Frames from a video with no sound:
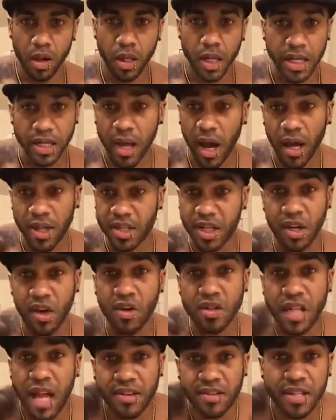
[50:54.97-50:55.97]
He does. He
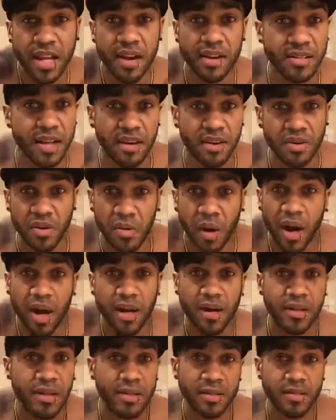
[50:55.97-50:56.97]
goes downstairs. I don't know
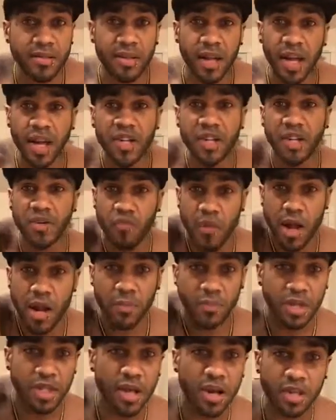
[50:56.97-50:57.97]
why. He just ran
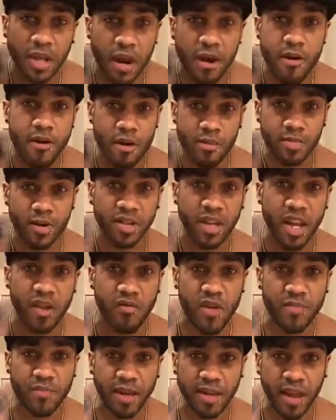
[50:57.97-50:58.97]
up the stairs. I heard him, but then he
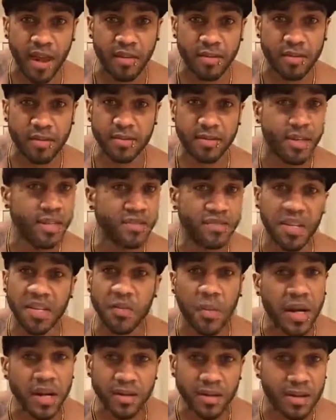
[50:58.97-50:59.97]
ran back down. He's
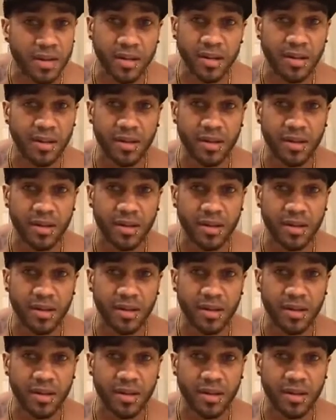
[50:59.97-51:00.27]
weird.